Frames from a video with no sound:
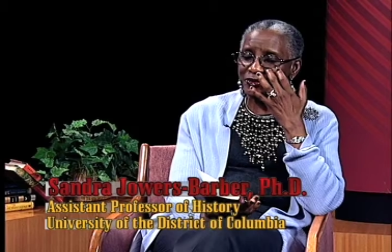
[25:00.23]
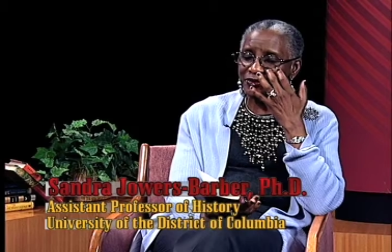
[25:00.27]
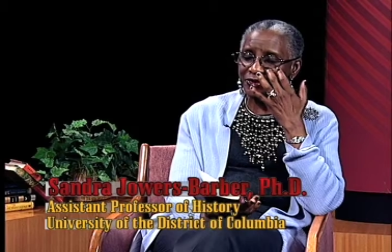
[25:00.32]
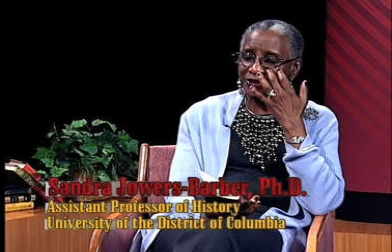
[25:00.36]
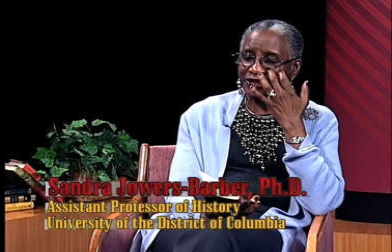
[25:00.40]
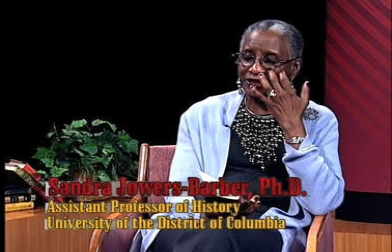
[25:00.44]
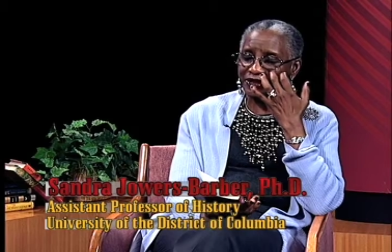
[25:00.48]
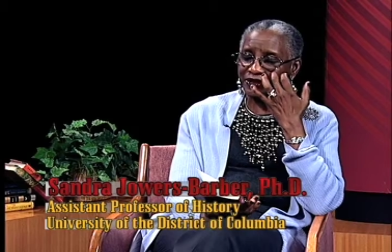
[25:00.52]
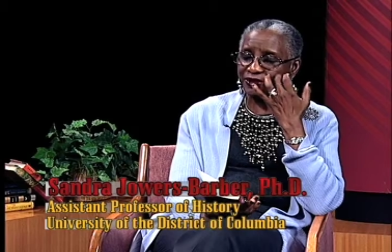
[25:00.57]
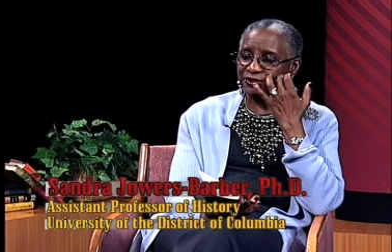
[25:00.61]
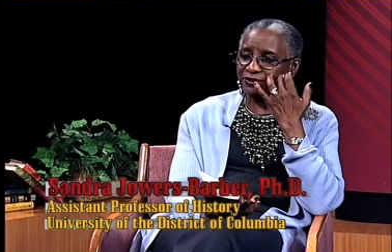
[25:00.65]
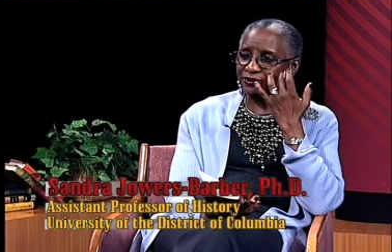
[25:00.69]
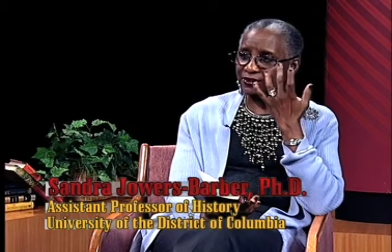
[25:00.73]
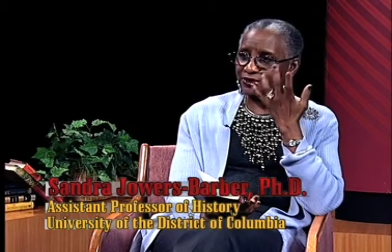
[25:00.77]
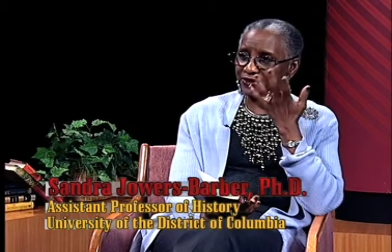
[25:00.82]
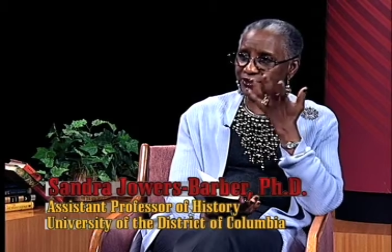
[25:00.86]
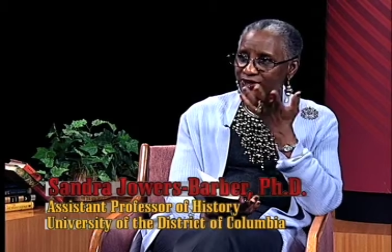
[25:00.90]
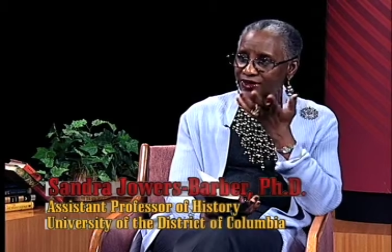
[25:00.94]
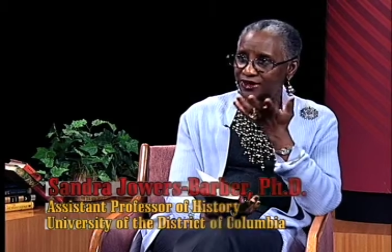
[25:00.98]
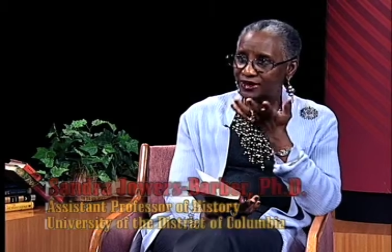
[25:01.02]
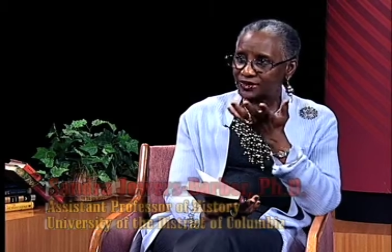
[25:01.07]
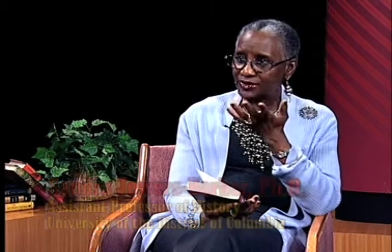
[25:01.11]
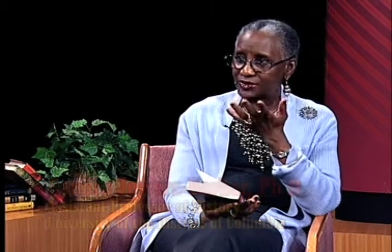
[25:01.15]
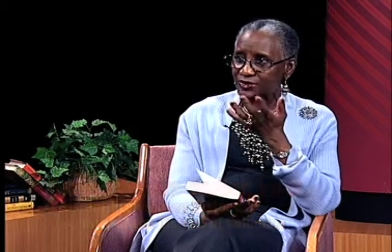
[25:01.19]
be,
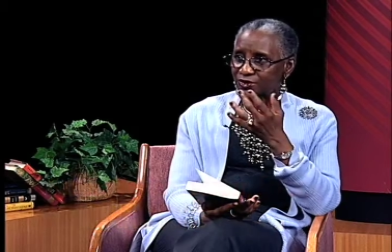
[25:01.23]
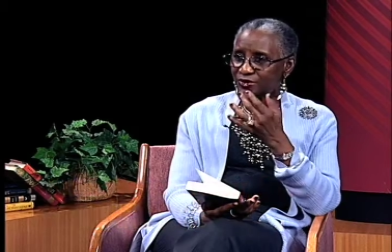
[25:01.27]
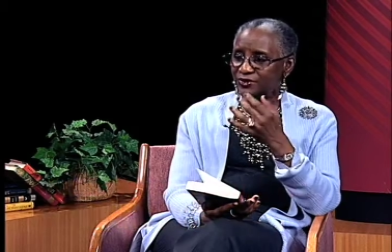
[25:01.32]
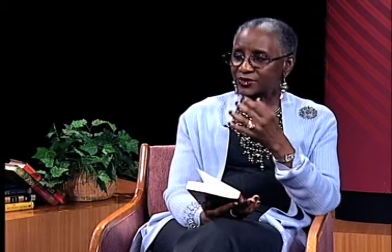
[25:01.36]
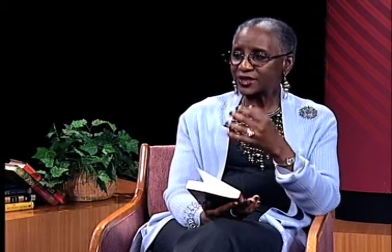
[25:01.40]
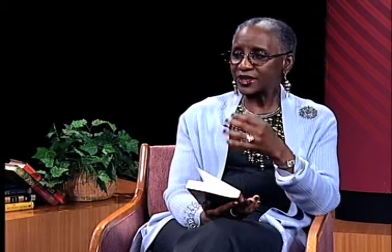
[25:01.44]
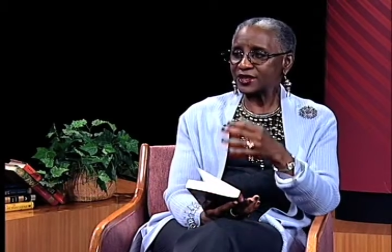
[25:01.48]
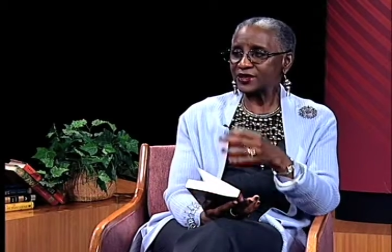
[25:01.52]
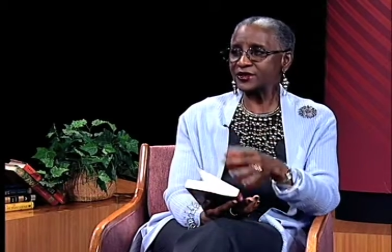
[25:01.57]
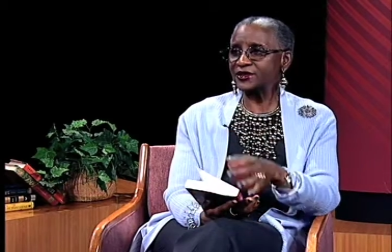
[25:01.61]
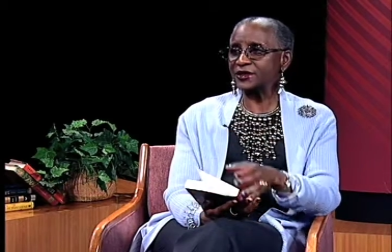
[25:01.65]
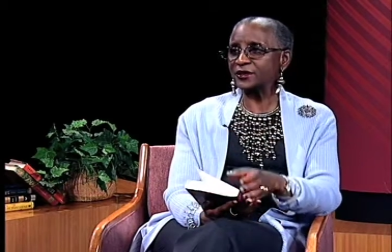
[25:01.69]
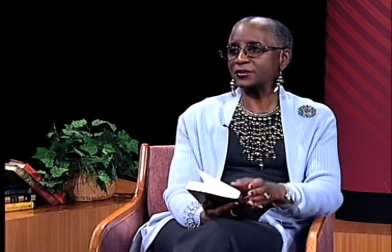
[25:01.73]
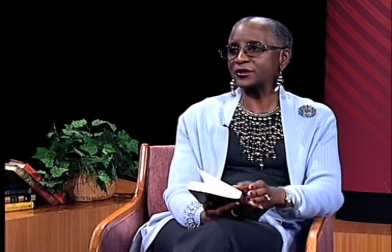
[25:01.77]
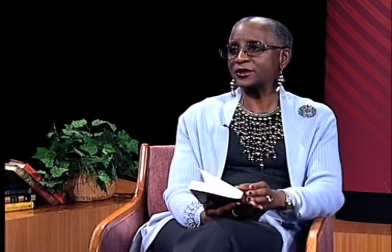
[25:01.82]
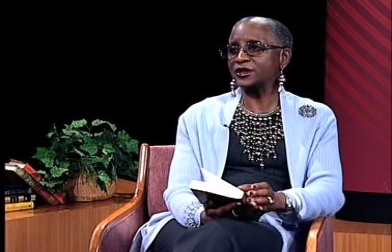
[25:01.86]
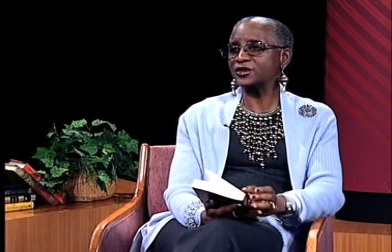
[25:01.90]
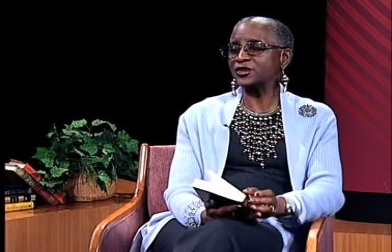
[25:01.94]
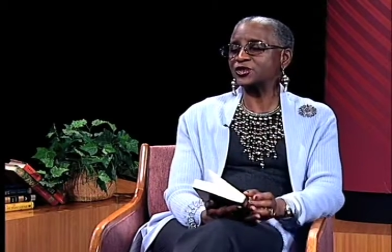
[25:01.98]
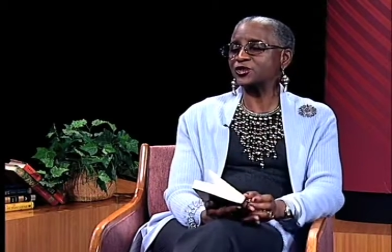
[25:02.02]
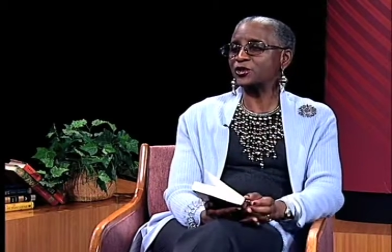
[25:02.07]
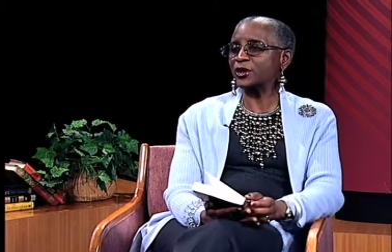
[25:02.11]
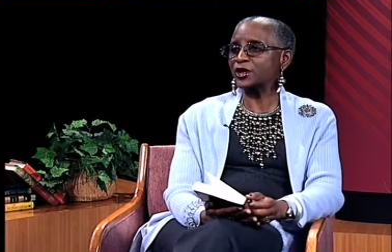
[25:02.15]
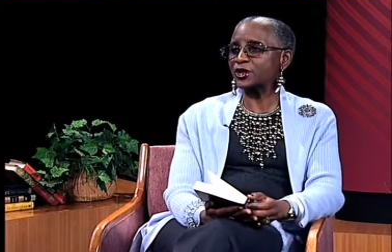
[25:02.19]
as you say, some
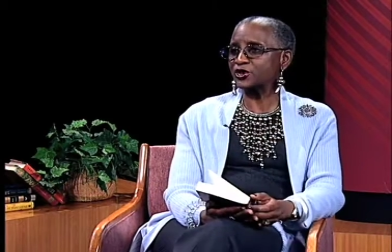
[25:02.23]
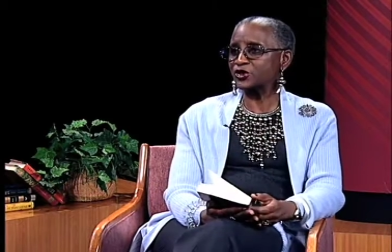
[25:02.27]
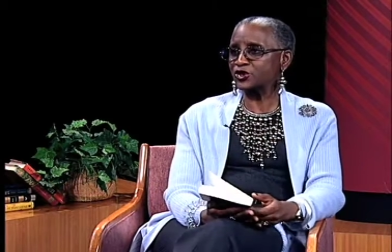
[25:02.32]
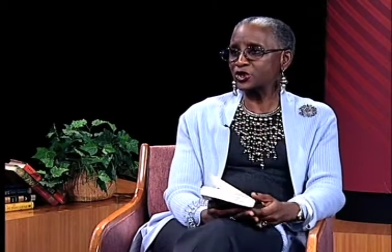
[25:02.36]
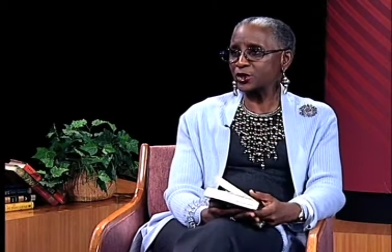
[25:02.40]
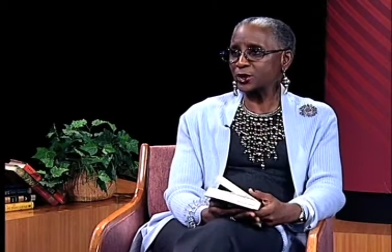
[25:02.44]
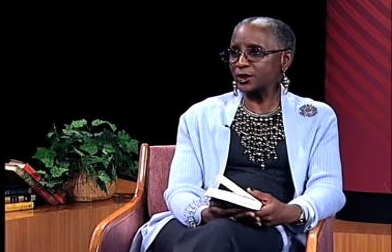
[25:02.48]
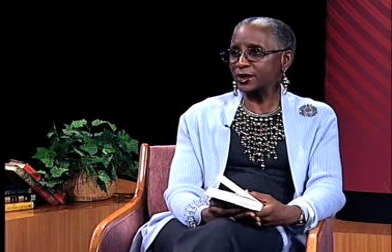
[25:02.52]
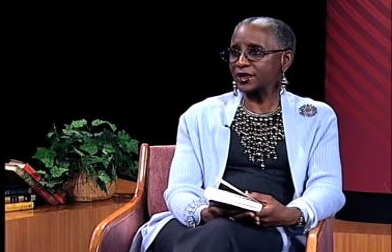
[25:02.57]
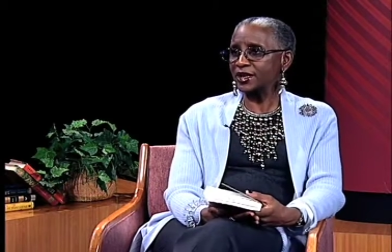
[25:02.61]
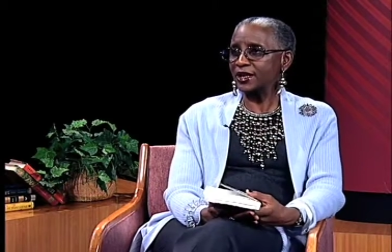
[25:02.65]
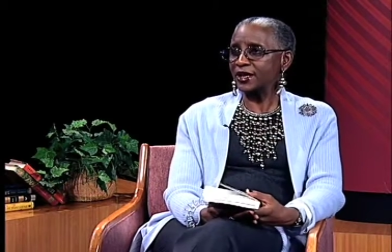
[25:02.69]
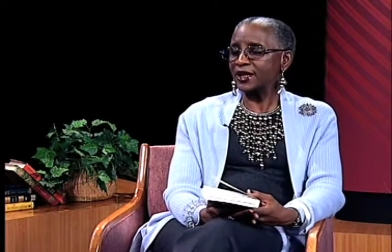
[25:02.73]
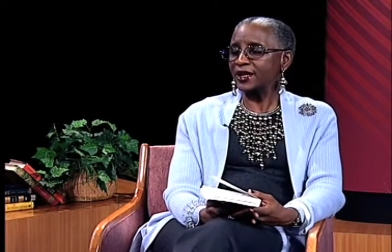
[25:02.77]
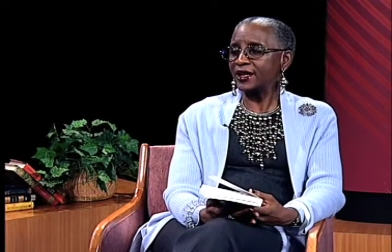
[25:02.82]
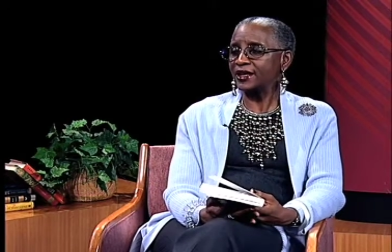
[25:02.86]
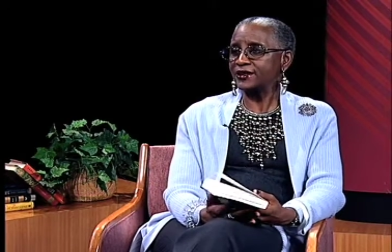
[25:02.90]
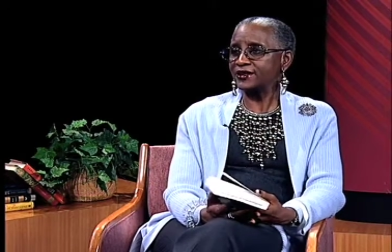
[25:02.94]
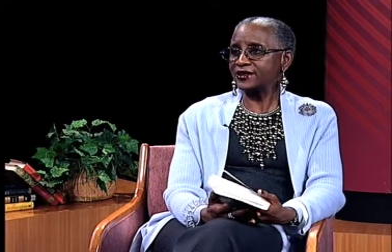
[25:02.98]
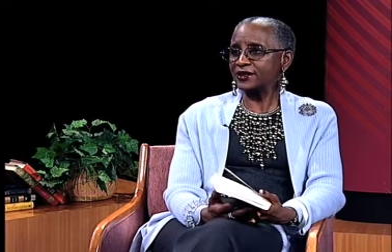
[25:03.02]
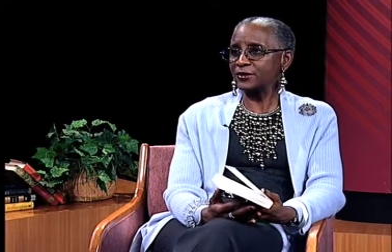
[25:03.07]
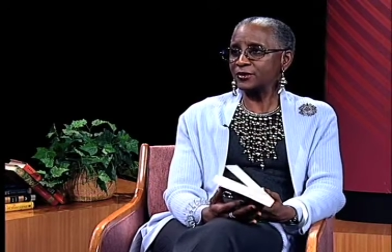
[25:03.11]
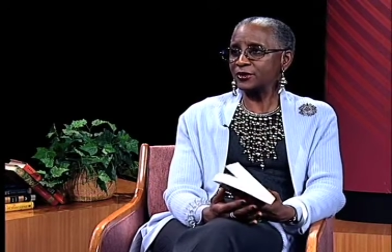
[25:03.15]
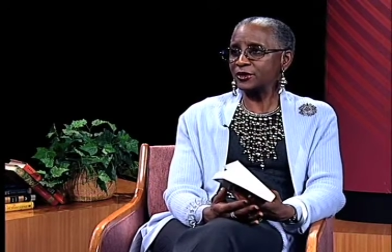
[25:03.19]
instruction and
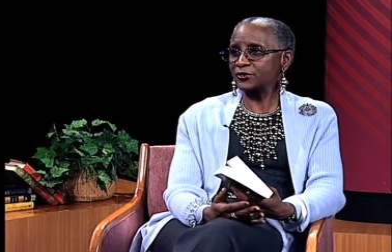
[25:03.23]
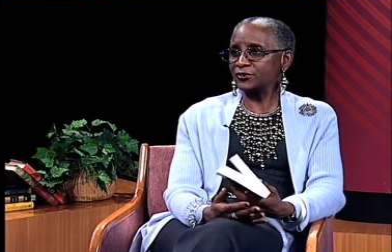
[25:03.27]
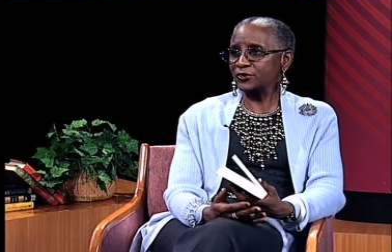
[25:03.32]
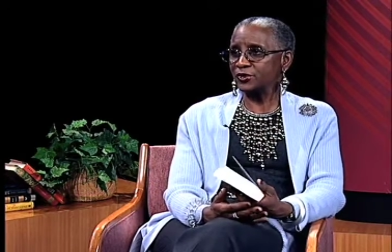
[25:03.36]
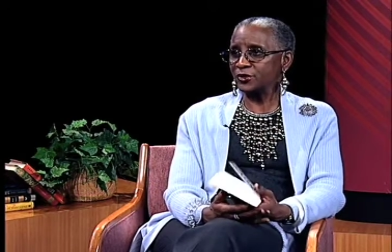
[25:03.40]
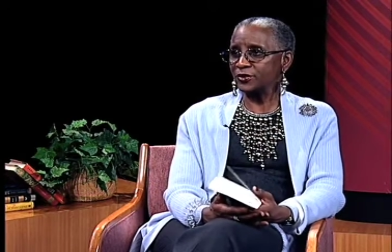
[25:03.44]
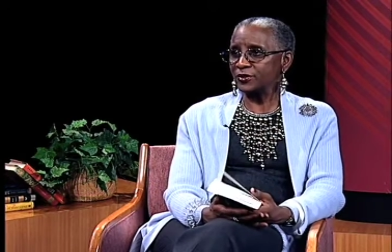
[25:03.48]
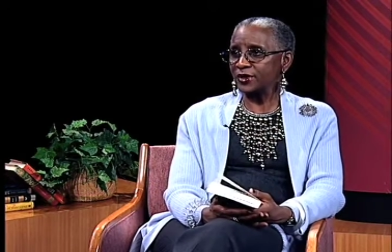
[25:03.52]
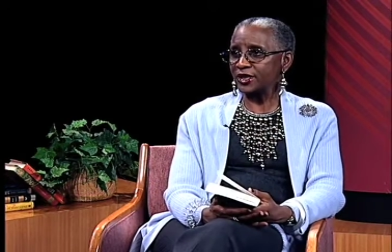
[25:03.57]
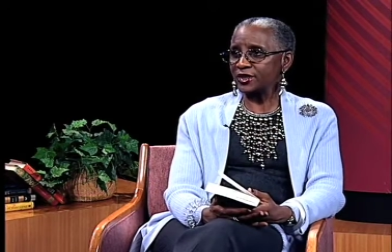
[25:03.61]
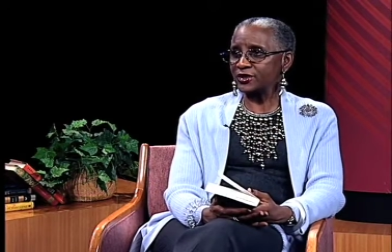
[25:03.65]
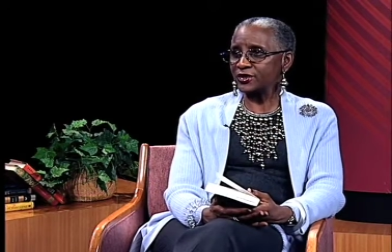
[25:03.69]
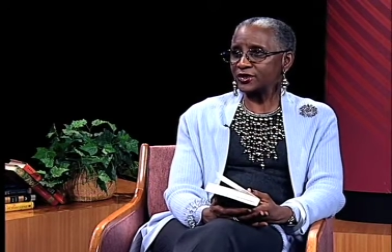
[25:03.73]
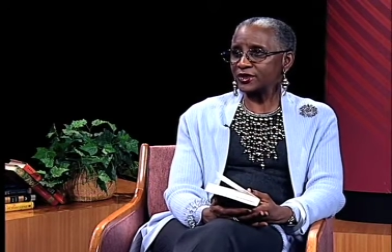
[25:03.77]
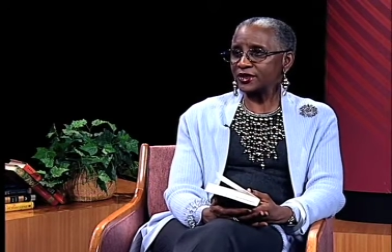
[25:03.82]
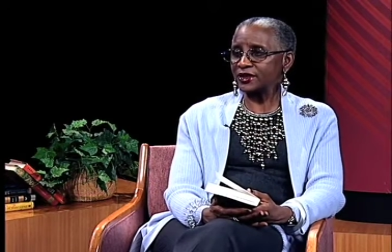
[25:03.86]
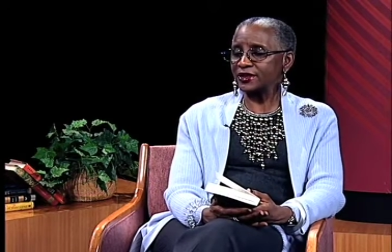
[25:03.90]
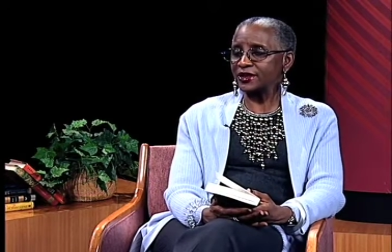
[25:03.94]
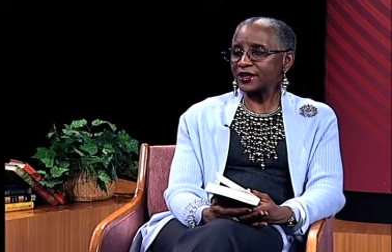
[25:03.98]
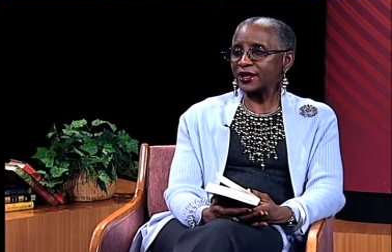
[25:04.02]
some information.